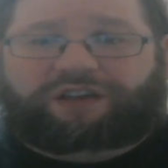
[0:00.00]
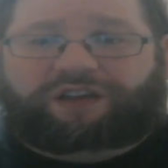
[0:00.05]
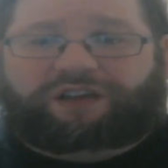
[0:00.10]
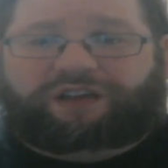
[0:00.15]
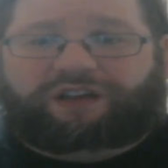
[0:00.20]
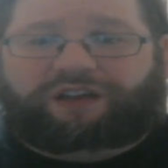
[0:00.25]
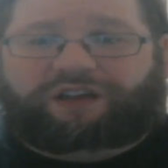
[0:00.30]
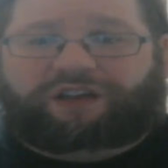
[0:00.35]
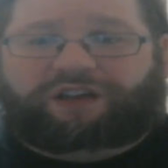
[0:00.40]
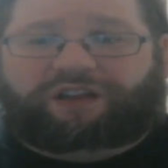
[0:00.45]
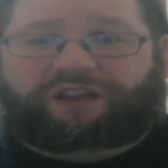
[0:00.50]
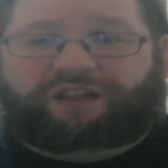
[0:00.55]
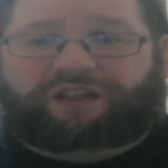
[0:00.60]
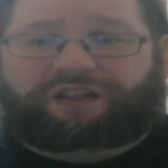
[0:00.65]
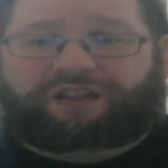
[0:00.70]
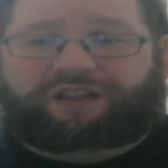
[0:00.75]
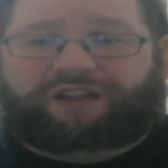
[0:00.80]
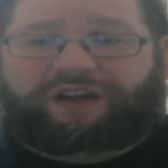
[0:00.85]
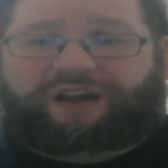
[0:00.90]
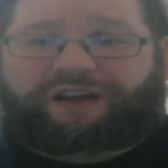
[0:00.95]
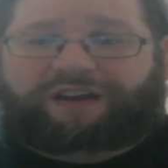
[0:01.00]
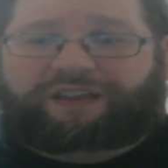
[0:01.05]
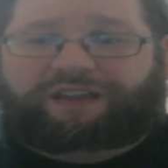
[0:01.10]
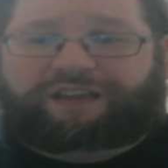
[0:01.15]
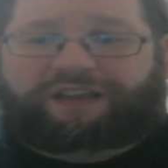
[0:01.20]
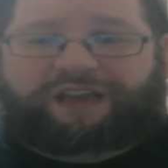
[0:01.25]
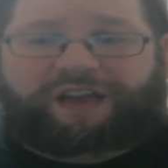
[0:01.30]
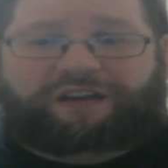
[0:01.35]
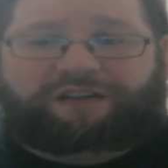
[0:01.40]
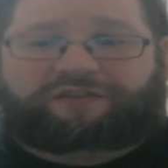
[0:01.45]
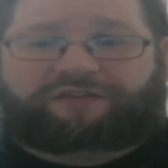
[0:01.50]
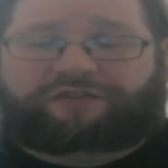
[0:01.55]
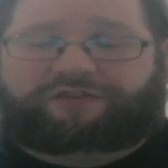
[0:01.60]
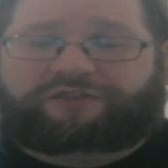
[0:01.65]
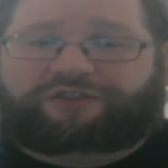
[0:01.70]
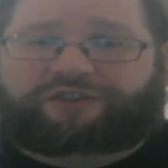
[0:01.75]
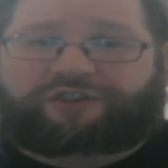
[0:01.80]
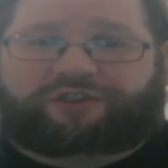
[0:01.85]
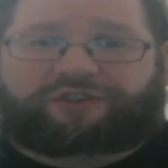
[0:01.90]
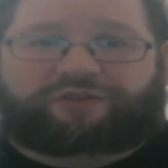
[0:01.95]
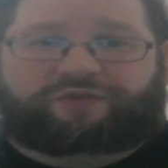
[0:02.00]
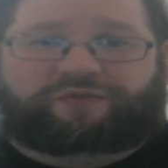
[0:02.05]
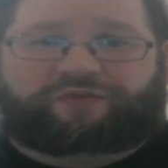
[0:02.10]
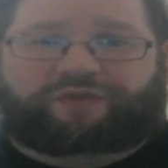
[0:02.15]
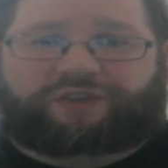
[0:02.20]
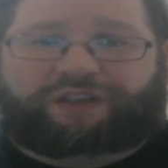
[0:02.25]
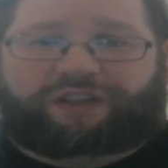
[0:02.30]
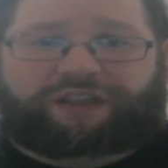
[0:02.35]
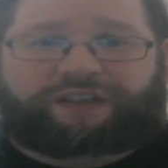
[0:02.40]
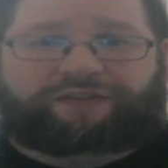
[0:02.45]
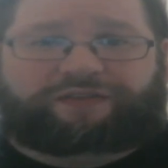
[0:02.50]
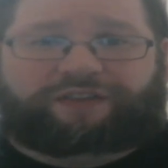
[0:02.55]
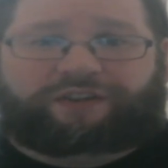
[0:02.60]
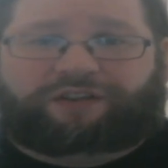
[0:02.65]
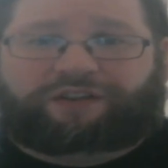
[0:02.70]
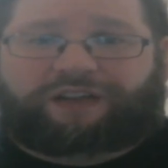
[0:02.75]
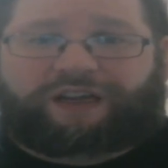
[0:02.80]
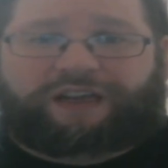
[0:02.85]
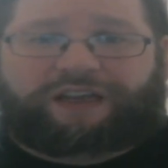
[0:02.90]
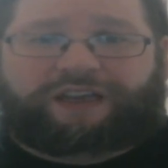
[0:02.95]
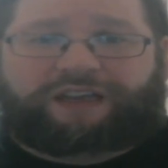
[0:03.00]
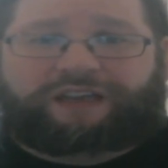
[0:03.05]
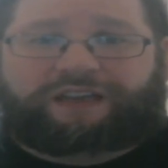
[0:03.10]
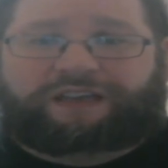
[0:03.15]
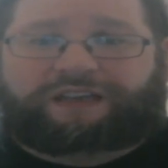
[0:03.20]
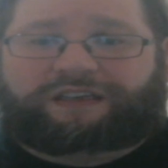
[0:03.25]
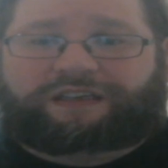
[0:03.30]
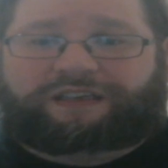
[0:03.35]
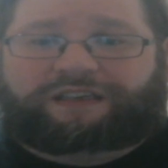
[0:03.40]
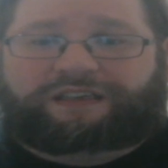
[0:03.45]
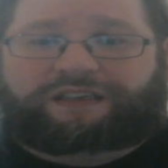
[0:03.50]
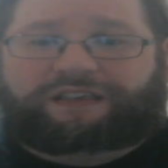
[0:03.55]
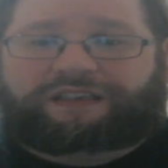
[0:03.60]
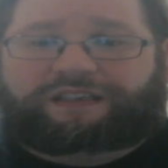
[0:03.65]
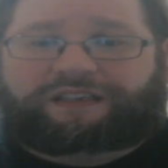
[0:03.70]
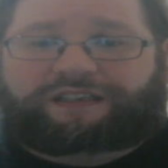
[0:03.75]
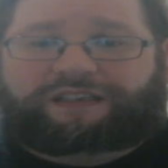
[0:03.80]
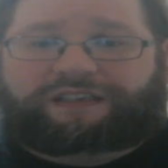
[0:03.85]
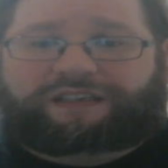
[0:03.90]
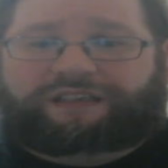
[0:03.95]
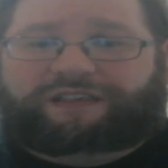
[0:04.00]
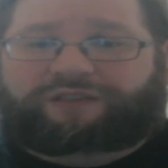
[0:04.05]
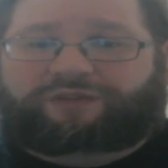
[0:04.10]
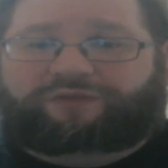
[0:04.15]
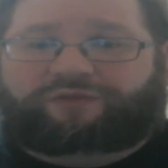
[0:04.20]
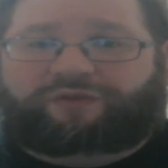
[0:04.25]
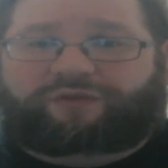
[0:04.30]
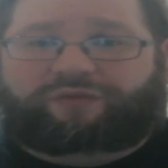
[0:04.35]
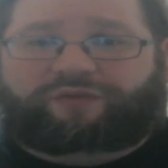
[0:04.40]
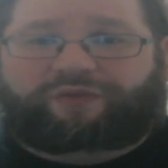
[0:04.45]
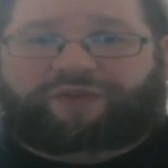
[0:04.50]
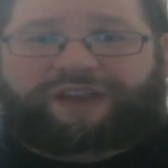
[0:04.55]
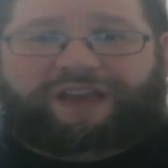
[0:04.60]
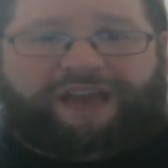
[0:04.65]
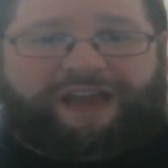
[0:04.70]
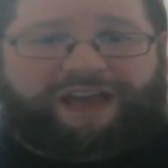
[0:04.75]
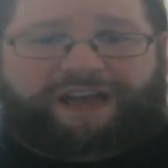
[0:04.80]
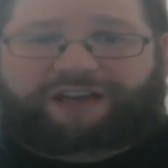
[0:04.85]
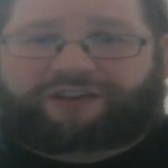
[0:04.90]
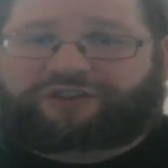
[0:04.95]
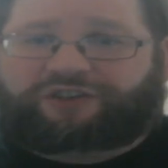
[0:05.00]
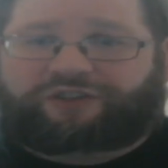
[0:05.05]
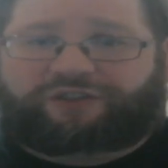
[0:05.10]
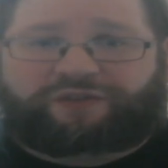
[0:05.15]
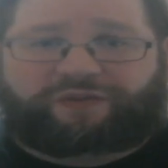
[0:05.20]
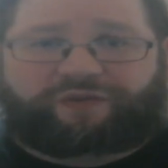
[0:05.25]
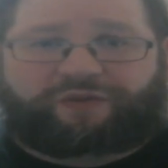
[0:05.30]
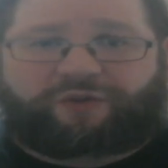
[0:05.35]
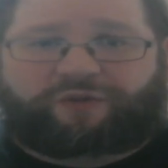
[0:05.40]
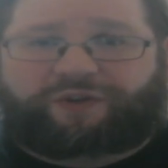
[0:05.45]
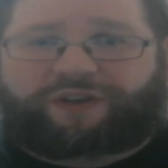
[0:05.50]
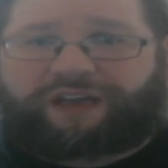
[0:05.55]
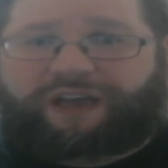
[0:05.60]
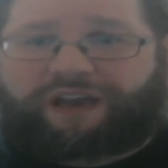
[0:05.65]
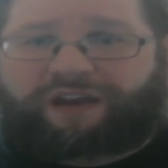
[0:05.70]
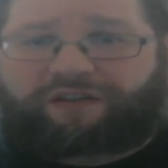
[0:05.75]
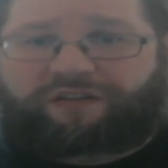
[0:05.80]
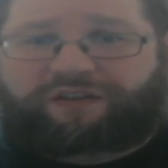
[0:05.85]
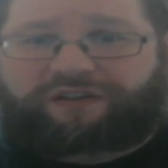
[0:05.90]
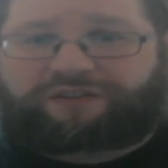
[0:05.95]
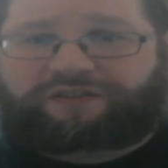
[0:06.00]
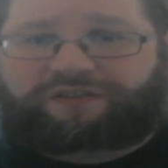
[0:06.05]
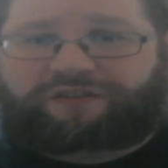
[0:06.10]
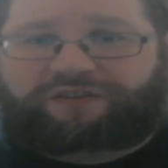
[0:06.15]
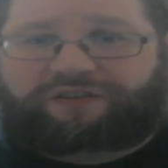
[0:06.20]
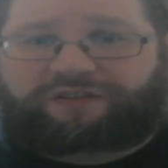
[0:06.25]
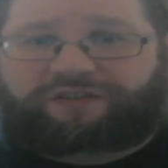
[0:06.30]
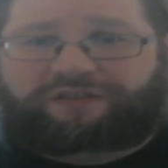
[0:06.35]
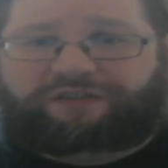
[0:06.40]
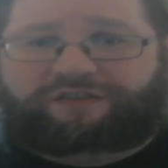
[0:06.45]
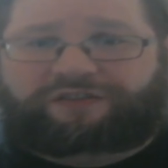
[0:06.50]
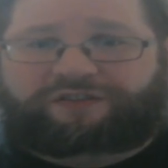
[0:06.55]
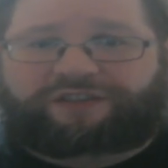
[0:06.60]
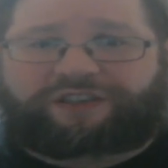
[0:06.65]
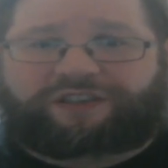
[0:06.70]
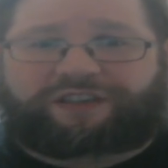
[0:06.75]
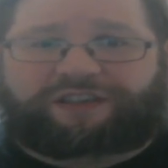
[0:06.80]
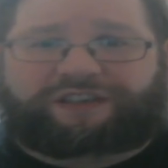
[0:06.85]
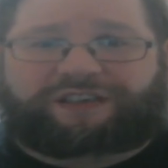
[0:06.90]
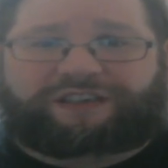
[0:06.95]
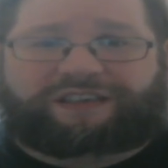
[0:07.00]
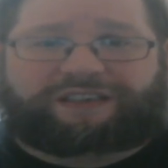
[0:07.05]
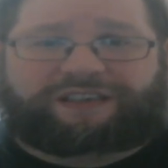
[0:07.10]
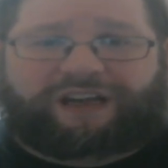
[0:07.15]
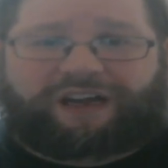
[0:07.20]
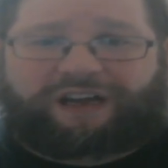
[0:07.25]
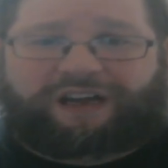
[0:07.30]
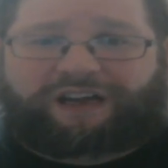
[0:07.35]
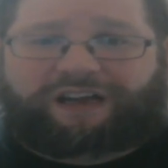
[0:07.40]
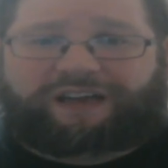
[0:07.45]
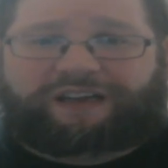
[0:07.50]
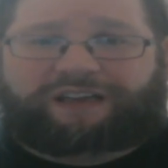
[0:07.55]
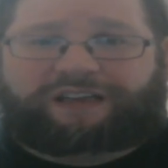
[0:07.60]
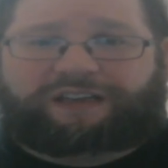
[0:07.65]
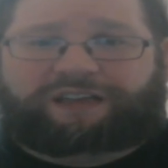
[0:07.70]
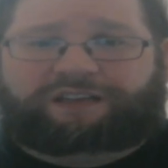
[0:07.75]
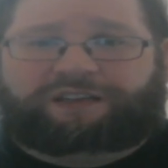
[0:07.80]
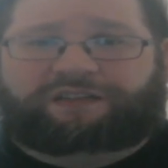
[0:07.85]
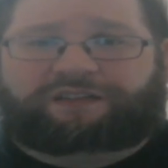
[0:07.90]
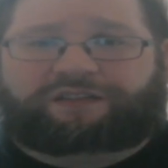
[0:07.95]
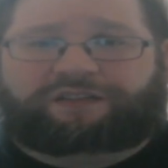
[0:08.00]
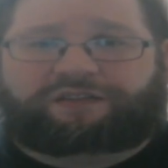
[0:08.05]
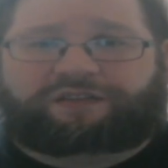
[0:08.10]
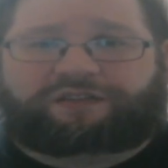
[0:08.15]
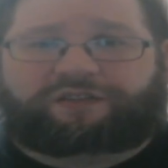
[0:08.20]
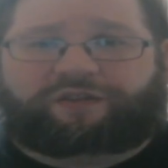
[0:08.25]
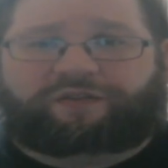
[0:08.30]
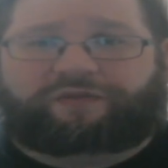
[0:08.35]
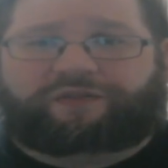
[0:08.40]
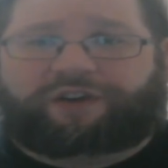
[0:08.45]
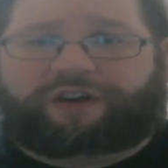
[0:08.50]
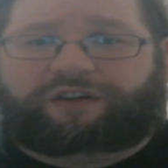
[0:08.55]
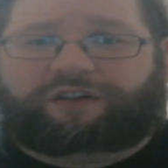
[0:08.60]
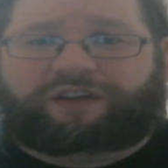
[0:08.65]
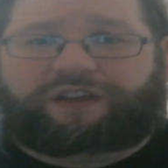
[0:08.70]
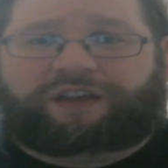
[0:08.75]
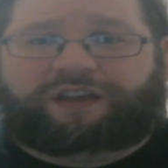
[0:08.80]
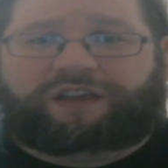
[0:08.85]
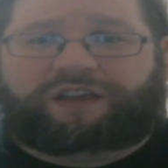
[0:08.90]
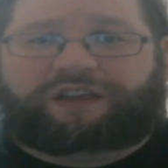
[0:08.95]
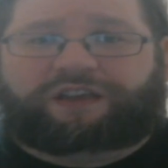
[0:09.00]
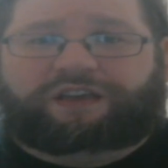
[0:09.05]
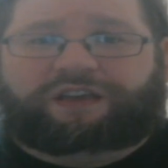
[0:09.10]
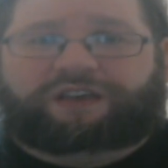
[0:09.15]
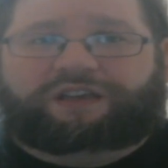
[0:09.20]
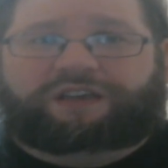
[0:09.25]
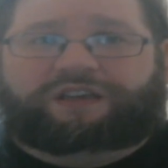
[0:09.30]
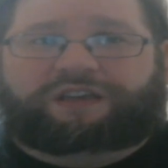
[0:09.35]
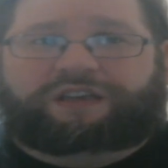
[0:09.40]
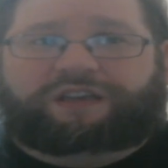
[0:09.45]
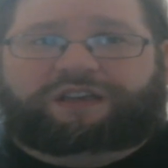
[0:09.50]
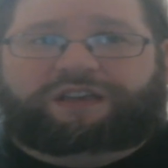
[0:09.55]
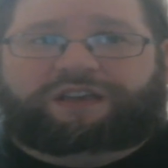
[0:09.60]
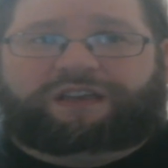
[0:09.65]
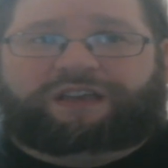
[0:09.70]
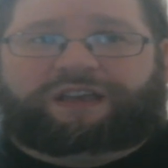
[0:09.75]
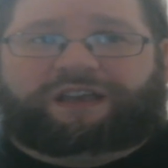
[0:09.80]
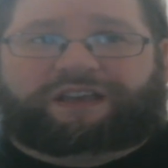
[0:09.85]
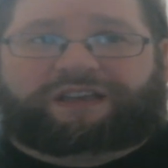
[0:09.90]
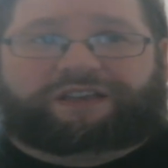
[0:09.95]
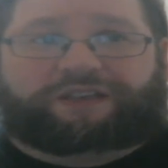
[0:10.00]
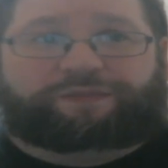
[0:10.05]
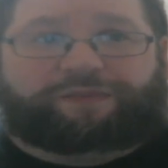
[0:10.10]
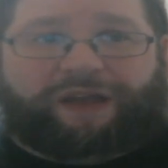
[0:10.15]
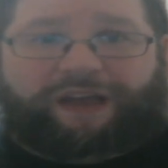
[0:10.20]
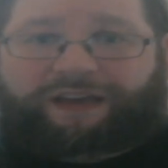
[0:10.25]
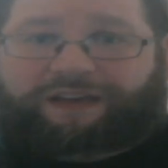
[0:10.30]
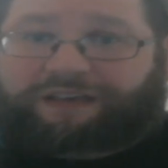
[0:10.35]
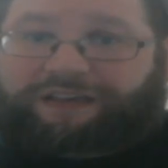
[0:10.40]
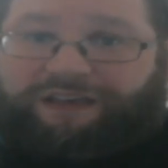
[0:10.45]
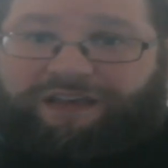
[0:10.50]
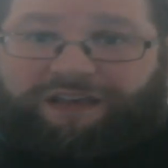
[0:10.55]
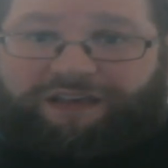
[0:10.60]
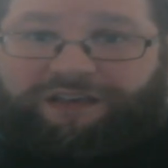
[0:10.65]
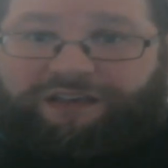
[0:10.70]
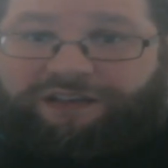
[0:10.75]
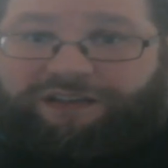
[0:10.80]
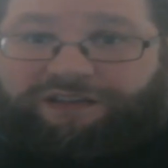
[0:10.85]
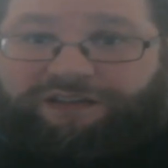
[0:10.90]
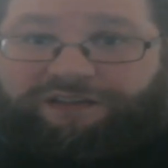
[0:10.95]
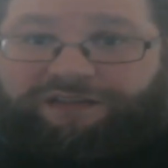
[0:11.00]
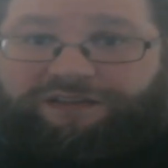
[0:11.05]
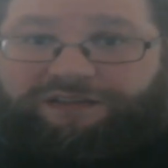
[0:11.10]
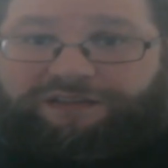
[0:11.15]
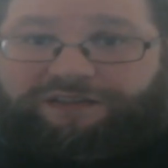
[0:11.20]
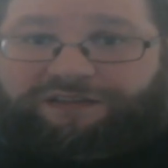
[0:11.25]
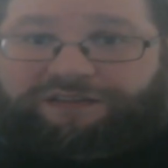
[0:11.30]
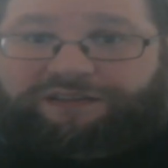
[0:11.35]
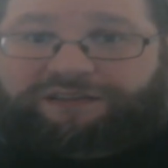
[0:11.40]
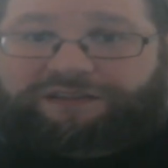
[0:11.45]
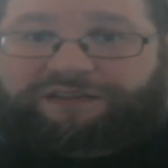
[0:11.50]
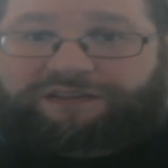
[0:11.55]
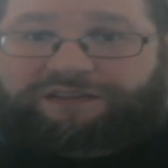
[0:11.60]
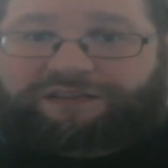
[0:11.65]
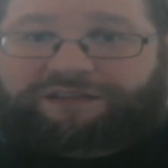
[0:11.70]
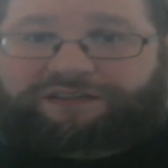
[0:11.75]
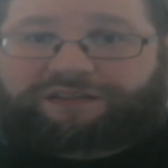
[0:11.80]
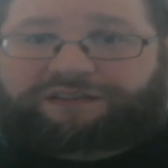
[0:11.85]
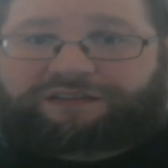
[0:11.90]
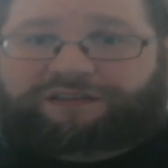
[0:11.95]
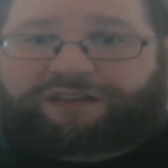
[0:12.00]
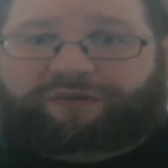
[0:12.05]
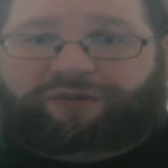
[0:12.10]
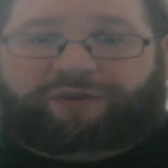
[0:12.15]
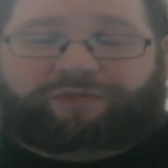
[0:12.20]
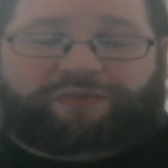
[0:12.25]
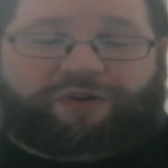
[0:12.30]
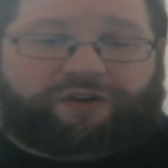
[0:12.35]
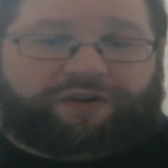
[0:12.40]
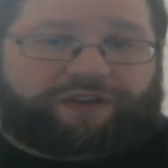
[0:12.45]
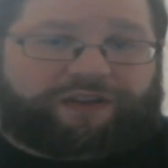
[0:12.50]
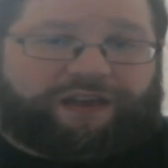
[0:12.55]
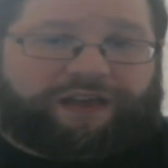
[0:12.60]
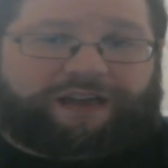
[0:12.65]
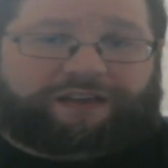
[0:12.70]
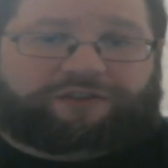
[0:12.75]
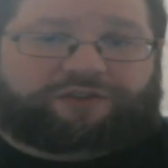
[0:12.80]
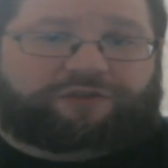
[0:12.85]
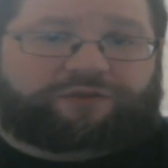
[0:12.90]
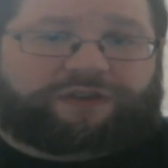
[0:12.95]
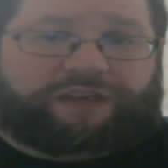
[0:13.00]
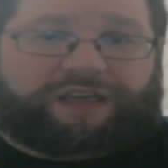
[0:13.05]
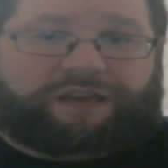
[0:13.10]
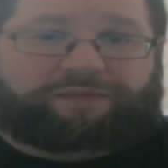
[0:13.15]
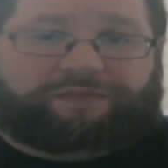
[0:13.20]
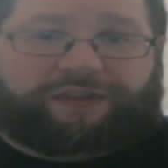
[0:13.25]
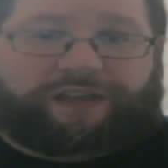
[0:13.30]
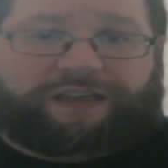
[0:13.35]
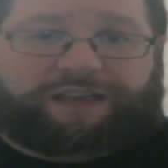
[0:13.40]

A lot of the characters just really feel like rehashes of old characters. The designs are very expected. I mean, part of that's to keep the